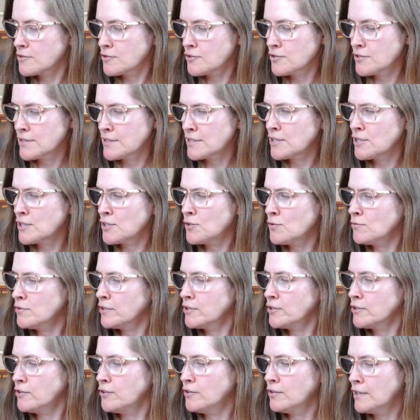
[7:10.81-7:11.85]
Just cute
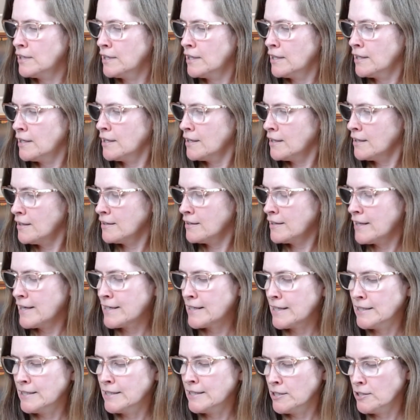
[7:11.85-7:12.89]
little, like
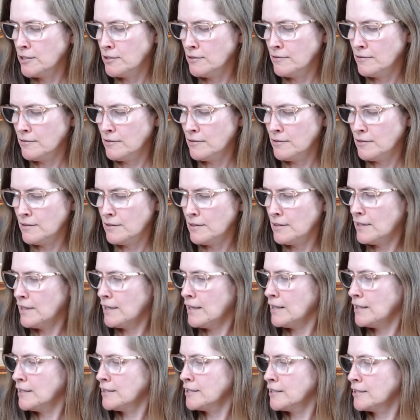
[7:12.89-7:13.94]
a little
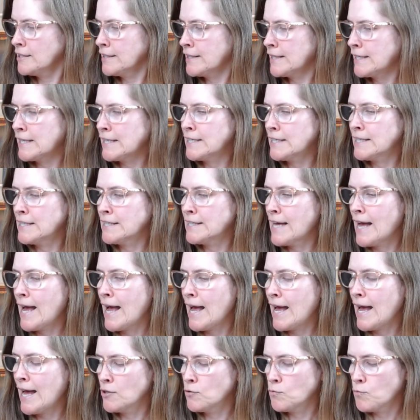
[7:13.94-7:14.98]
heated
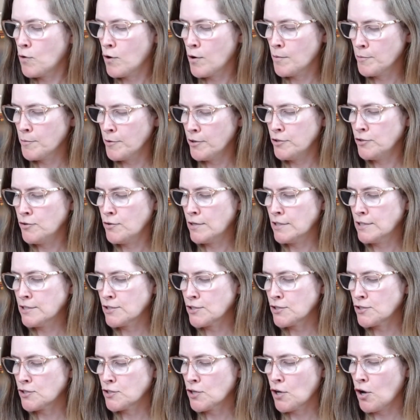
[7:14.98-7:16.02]
hand warmer you can
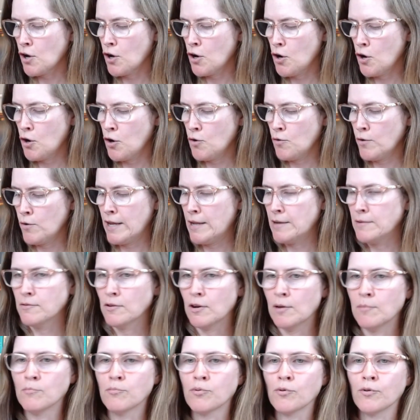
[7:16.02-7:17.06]
sew and
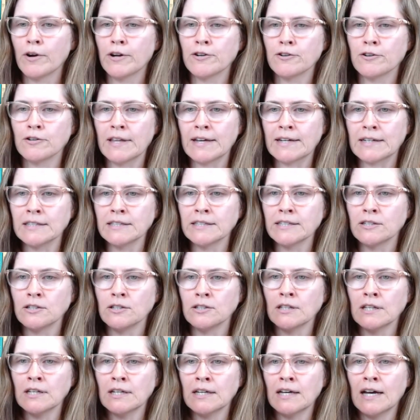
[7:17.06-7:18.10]
embroider like a little
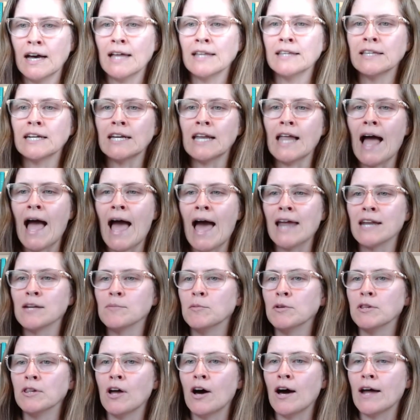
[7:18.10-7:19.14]

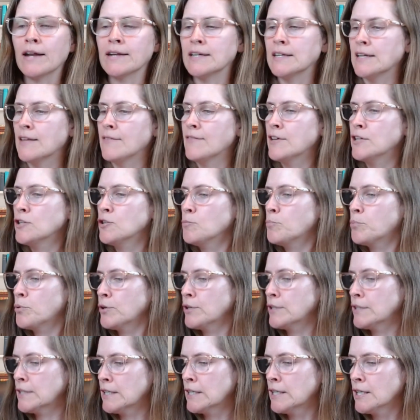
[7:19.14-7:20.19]
animal on it, and then you
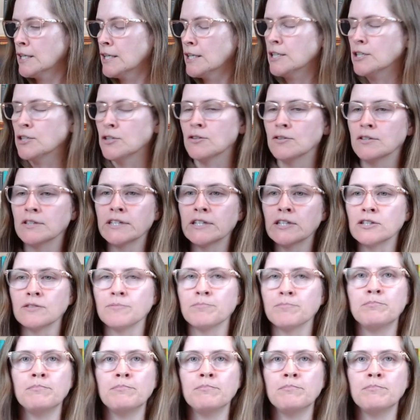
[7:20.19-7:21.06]
put, you know, little